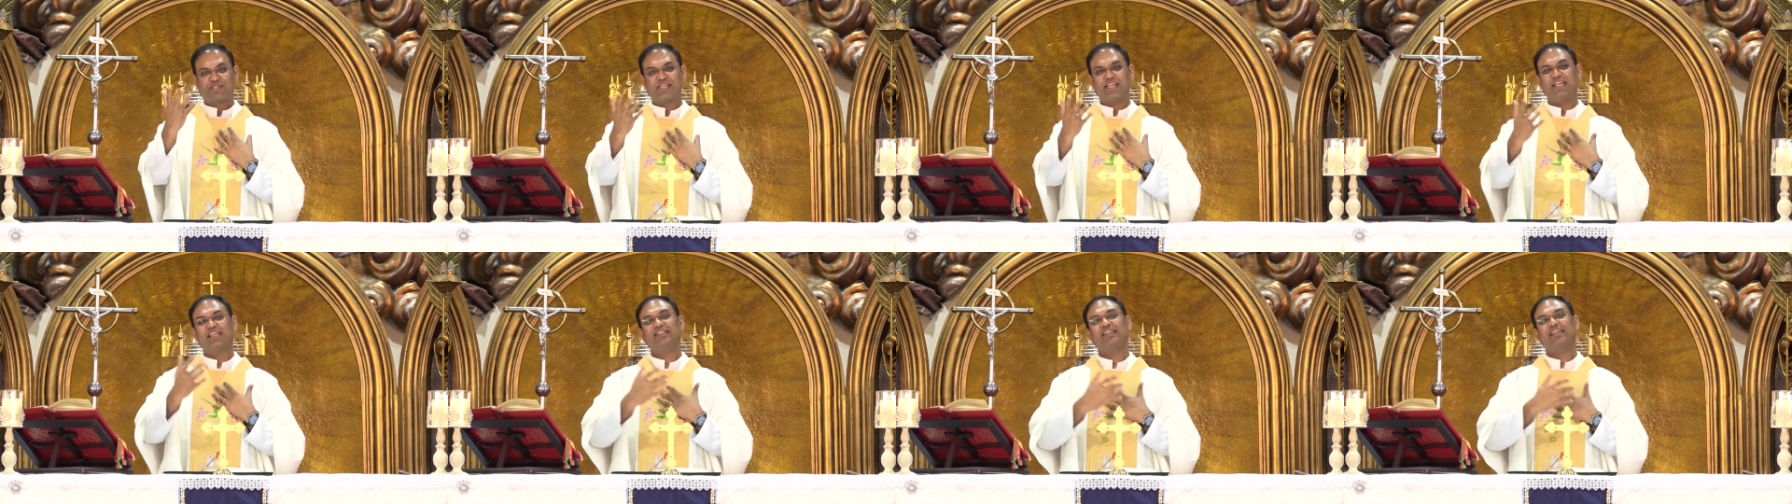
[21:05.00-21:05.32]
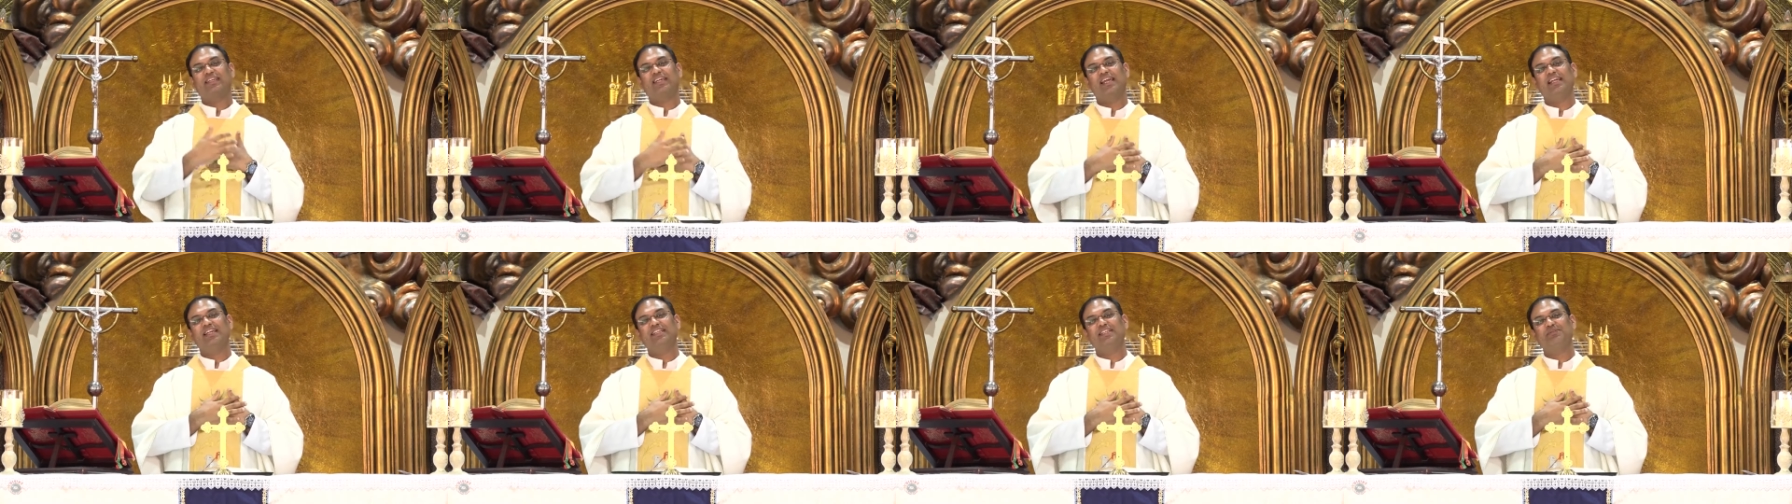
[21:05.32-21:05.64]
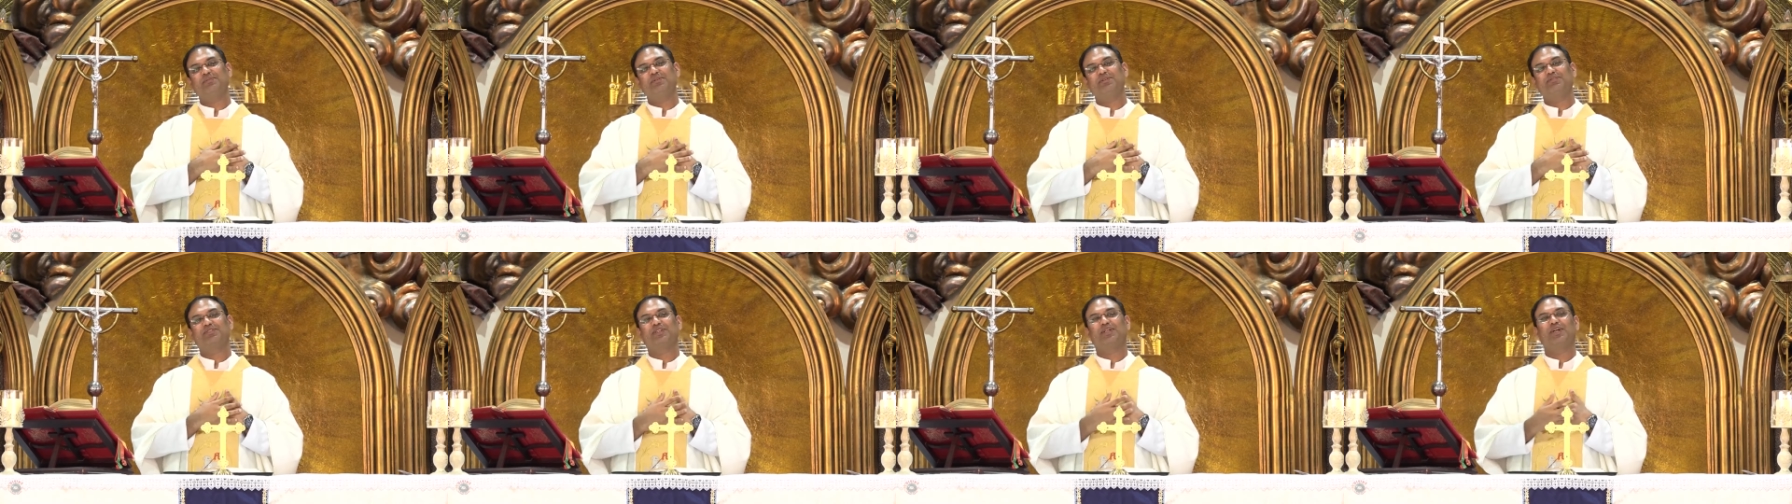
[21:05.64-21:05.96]
you seek the
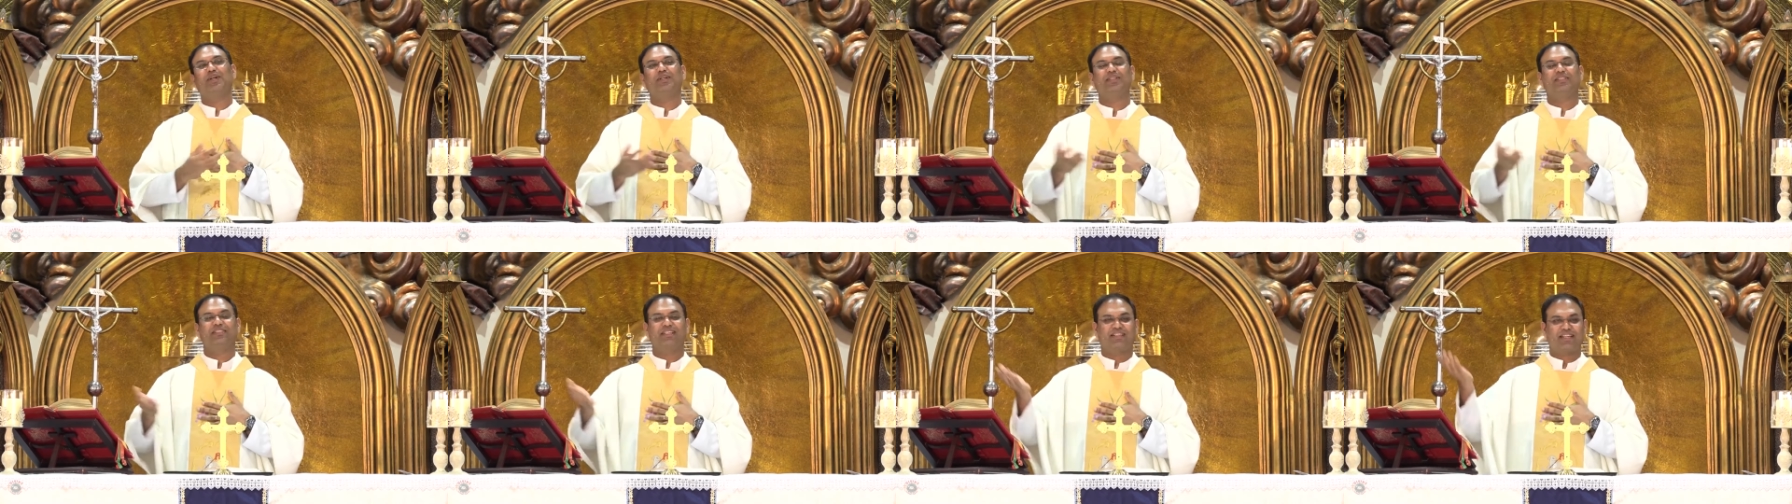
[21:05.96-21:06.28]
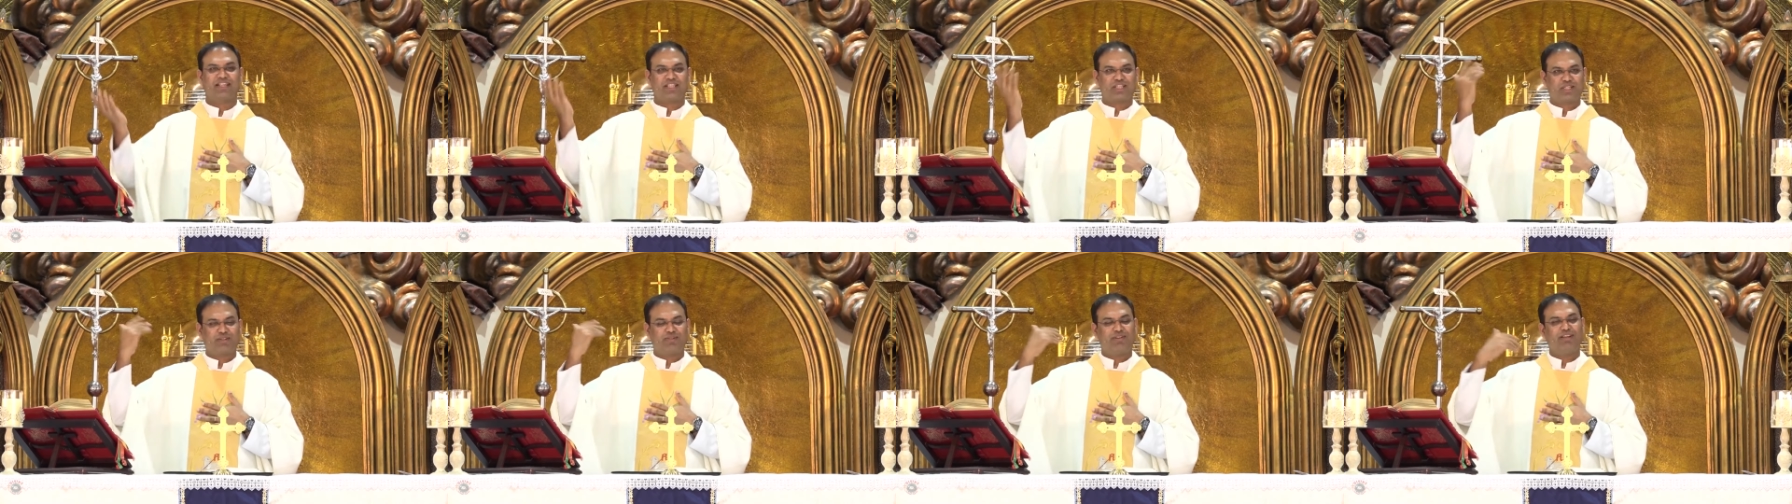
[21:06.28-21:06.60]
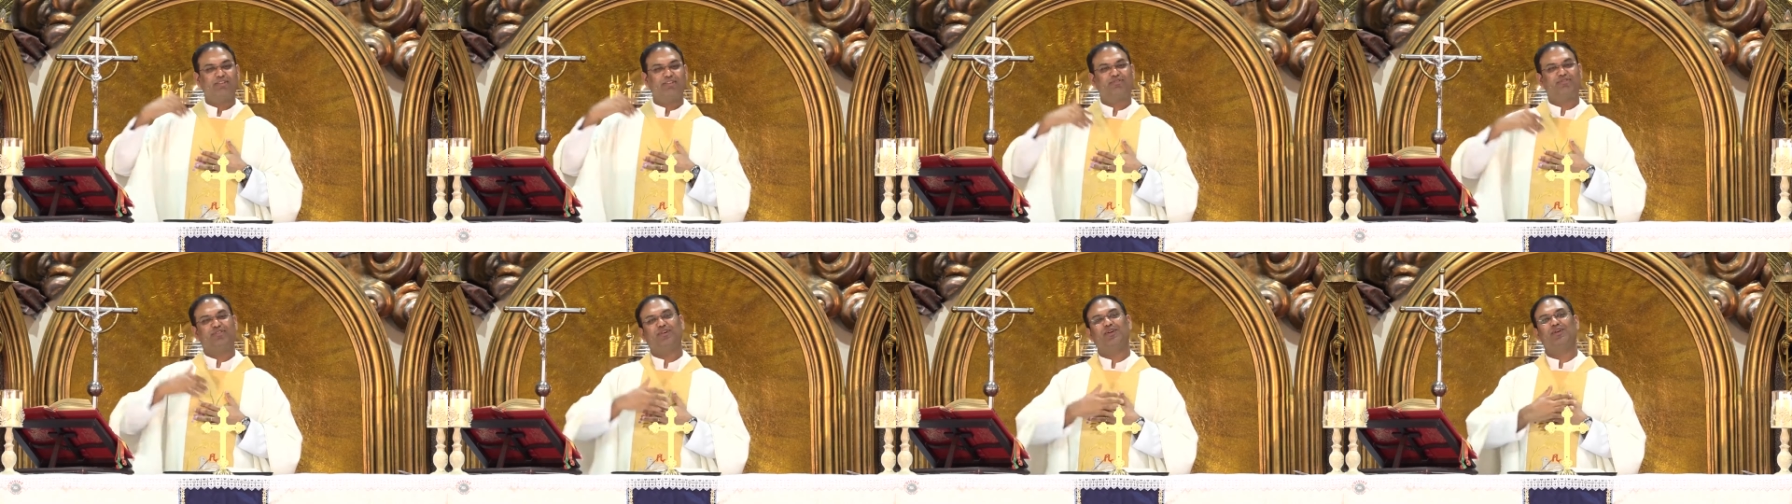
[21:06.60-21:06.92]
kingdom of God, the rest
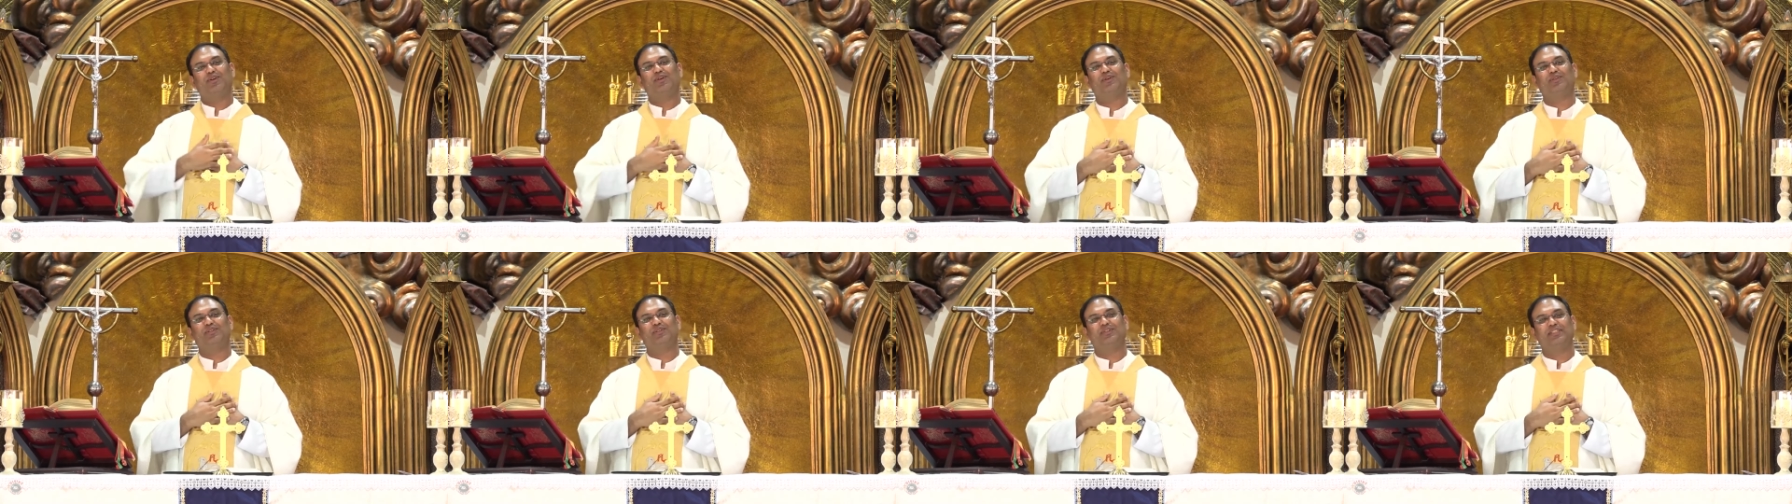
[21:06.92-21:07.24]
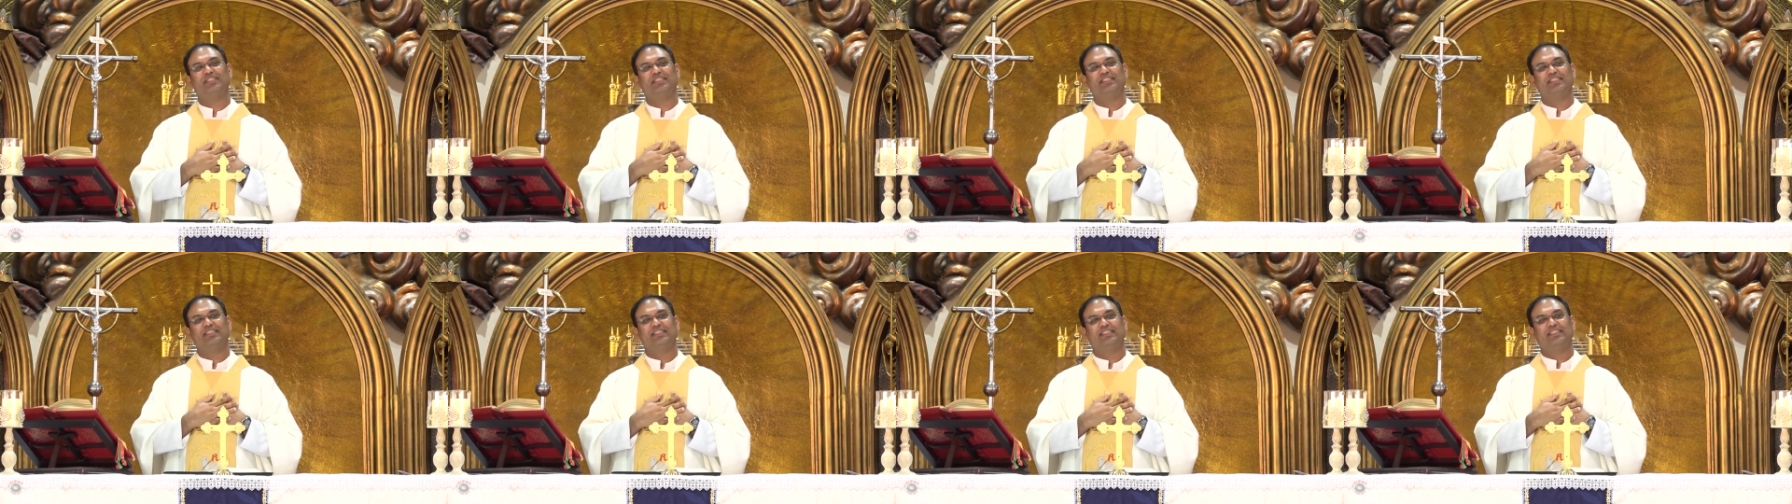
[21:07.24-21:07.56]
will follow.